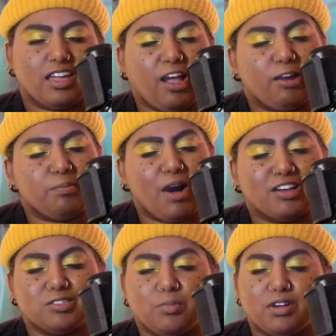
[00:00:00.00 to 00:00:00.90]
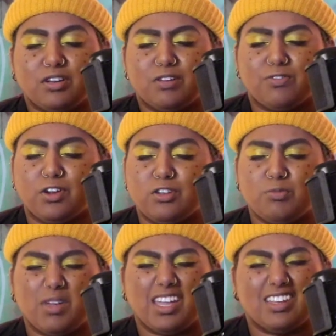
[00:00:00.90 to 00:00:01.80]
carry possibility for
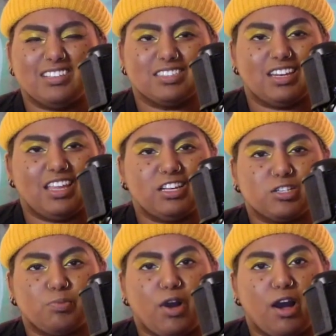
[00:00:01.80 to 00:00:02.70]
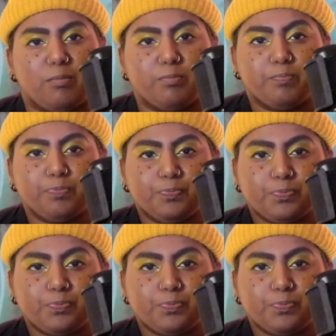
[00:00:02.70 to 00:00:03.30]
new beginnings in each palm.